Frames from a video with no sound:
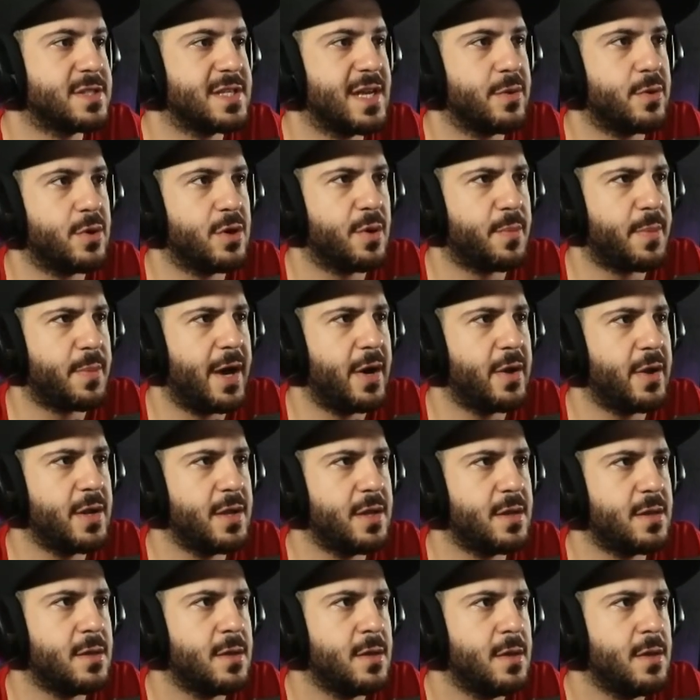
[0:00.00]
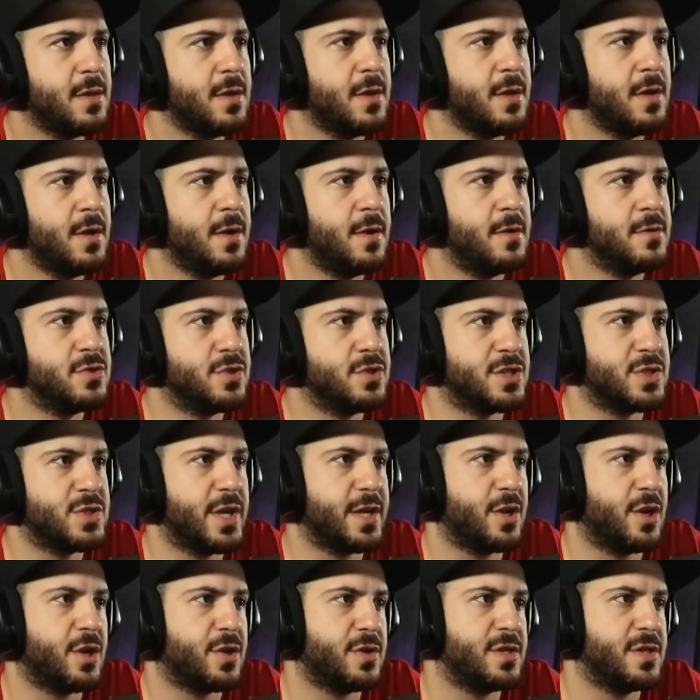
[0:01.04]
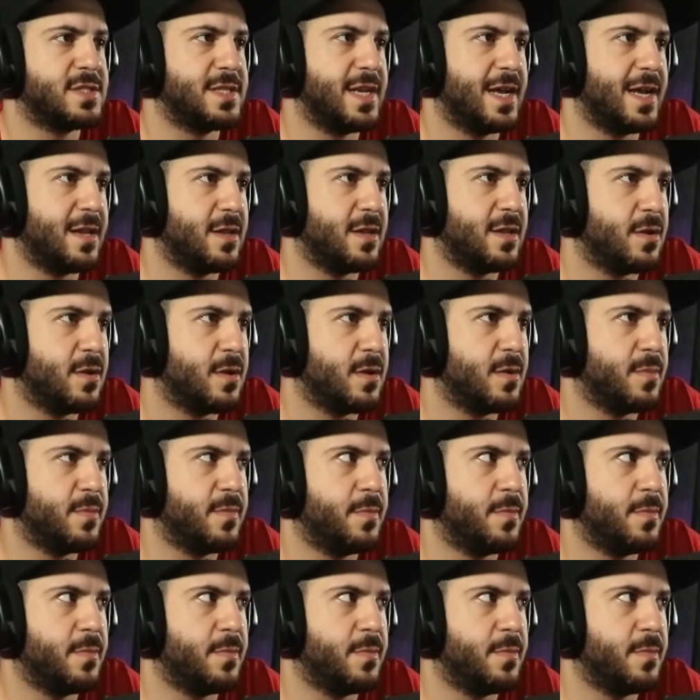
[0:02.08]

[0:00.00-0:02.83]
that were about it, just so I can understand the